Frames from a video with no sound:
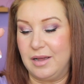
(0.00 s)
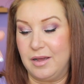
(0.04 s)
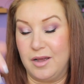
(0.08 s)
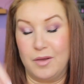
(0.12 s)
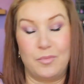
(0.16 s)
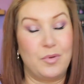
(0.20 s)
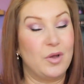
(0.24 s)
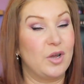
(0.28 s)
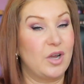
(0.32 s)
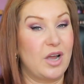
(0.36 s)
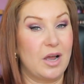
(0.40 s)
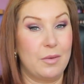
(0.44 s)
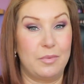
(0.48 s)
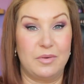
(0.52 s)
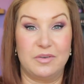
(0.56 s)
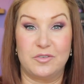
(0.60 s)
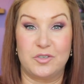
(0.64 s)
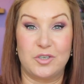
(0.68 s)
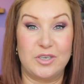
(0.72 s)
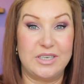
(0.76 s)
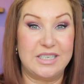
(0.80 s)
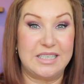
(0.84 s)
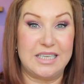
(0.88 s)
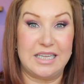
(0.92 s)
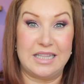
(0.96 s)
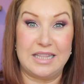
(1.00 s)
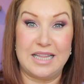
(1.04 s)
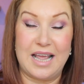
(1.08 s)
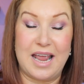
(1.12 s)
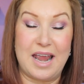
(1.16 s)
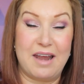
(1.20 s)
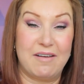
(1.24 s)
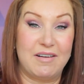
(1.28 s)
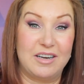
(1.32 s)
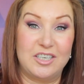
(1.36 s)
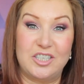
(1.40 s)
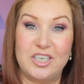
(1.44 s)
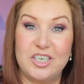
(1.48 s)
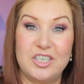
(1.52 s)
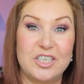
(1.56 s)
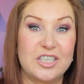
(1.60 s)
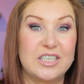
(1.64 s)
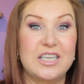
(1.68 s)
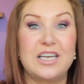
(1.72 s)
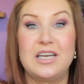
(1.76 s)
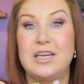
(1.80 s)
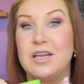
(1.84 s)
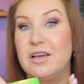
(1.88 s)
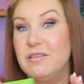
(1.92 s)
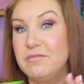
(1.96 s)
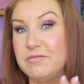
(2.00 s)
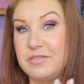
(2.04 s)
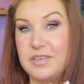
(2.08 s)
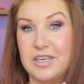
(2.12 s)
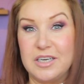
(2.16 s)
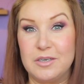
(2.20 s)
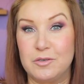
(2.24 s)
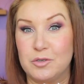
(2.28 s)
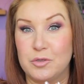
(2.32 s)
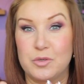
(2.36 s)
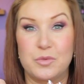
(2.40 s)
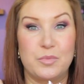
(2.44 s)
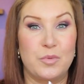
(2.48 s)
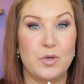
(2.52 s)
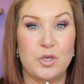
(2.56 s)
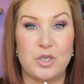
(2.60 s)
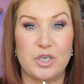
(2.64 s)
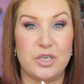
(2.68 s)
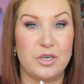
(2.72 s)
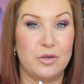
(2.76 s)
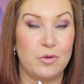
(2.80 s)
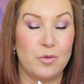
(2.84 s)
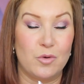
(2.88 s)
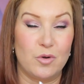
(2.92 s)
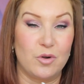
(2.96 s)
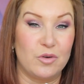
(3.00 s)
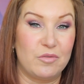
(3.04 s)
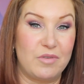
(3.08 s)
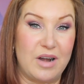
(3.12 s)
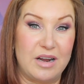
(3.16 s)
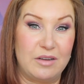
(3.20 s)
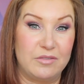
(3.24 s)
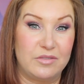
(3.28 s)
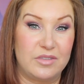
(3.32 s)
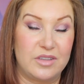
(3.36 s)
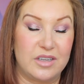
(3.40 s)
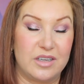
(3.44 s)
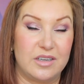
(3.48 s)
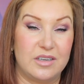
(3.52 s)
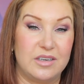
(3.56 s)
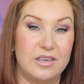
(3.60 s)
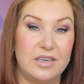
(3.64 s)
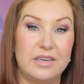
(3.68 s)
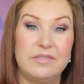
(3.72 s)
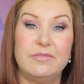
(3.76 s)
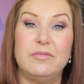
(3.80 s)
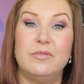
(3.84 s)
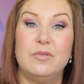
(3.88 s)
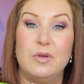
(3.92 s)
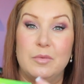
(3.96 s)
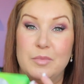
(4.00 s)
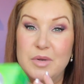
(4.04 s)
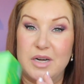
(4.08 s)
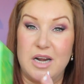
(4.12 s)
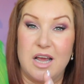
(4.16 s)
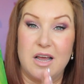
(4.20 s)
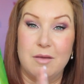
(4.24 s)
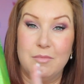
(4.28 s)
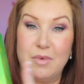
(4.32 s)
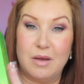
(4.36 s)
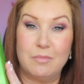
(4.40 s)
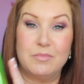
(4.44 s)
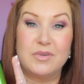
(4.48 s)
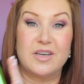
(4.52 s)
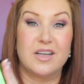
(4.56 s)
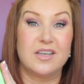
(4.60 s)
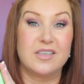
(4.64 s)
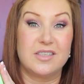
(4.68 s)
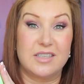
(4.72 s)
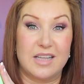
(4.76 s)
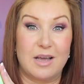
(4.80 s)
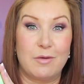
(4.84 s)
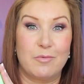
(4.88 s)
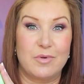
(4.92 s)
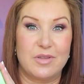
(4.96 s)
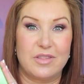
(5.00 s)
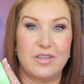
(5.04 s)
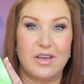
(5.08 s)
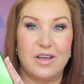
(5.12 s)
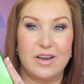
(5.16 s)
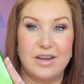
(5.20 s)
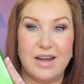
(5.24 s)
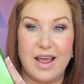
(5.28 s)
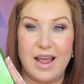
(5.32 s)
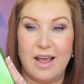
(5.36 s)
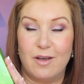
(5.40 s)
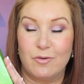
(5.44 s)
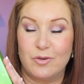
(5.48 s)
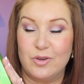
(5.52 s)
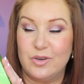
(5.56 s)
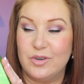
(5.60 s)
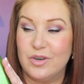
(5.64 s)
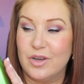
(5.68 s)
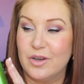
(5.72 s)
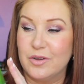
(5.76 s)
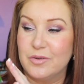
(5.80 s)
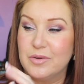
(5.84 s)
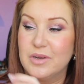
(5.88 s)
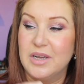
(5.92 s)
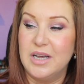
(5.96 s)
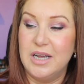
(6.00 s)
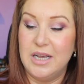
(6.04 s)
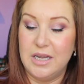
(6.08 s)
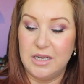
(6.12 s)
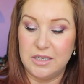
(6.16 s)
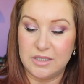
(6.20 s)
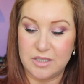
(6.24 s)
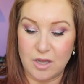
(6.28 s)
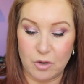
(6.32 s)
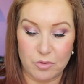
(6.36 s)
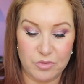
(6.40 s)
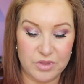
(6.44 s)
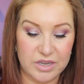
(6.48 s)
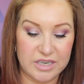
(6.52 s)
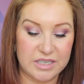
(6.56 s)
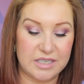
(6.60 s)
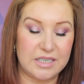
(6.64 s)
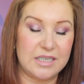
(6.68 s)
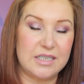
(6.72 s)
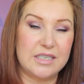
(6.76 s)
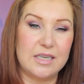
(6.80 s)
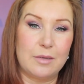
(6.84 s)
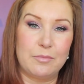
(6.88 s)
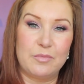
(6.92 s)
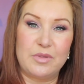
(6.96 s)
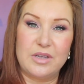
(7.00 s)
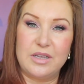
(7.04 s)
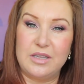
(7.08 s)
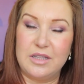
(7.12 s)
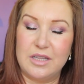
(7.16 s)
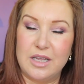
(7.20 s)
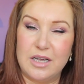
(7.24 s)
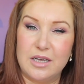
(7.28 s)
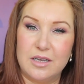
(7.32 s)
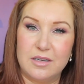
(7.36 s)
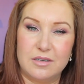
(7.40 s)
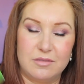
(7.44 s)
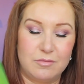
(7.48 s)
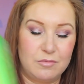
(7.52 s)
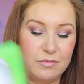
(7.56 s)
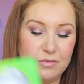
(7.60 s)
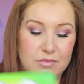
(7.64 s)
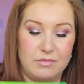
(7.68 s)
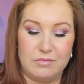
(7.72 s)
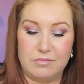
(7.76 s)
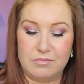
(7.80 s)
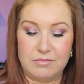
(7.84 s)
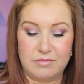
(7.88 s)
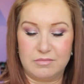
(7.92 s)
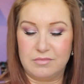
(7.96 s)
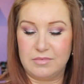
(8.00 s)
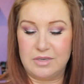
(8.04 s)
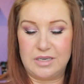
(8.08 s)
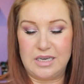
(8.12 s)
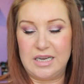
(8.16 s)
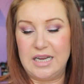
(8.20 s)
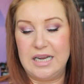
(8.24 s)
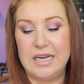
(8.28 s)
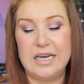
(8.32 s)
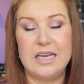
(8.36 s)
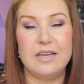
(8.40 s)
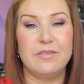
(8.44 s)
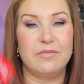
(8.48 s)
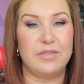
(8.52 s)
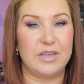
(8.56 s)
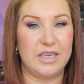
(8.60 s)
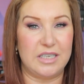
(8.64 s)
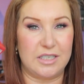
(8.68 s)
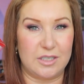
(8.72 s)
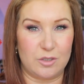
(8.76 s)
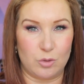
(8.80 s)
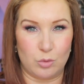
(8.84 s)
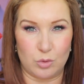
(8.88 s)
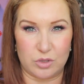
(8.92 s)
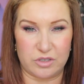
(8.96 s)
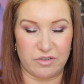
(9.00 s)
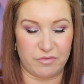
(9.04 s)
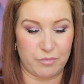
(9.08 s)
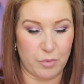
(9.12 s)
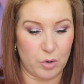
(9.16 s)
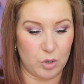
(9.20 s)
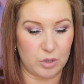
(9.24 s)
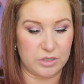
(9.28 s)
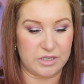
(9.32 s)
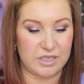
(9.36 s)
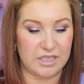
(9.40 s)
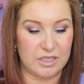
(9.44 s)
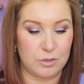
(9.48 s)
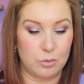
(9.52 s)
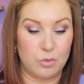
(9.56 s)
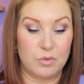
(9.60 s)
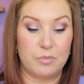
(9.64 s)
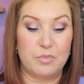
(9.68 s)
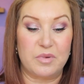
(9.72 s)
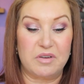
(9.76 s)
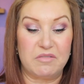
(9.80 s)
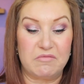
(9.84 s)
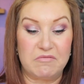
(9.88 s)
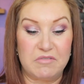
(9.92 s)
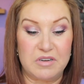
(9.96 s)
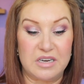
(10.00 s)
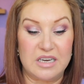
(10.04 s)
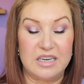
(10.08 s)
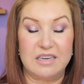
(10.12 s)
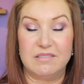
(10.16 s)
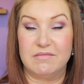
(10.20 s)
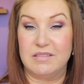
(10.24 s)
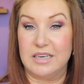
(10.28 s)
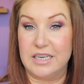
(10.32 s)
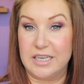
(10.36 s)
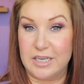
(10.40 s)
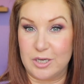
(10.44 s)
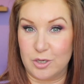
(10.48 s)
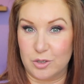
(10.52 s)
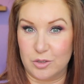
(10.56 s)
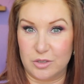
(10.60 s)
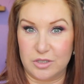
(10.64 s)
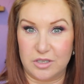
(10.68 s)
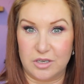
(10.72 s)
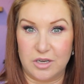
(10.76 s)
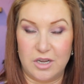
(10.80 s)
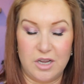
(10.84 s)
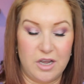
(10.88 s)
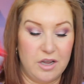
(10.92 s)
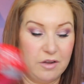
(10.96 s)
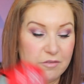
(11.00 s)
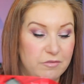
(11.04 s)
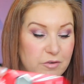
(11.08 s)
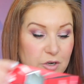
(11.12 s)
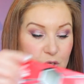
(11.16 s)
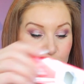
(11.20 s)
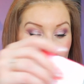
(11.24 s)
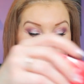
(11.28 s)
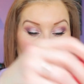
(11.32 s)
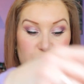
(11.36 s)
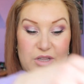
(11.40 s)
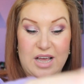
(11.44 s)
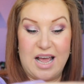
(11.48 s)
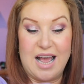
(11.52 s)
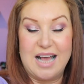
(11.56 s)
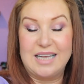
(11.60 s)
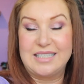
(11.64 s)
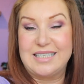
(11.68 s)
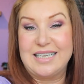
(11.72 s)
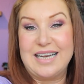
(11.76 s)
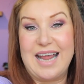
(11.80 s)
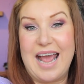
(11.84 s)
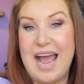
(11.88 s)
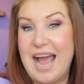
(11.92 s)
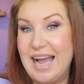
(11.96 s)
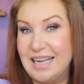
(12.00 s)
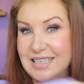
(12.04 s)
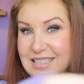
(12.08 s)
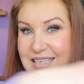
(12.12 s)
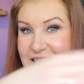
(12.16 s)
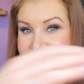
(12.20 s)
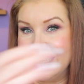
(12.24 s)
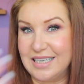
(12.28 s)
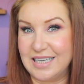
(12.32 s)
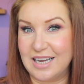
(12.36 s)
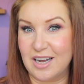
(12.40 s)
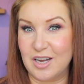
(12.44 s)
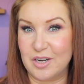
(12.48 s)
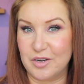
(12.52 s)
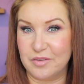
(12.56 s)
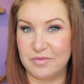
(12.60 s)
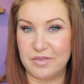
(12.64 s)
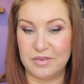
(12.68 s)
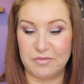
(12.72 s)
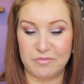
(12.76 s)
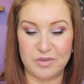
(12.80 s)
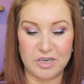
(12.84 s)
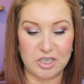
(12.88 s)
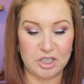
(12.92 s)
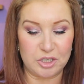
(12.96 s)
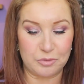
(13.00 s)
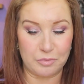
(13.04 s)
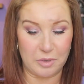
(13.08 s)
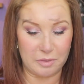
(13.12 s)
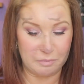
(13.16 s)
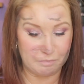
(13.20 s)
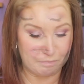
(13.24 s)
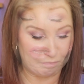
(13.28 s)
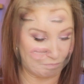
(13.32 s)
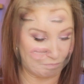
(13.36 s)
I put a couple of treats in there and she just loved it. She was pushing it all around the living room, and her mum does that with her now, you know. So this is something that any of these sorts of boxes would be really, really good for a dog that hasn't had any kind of enrichment.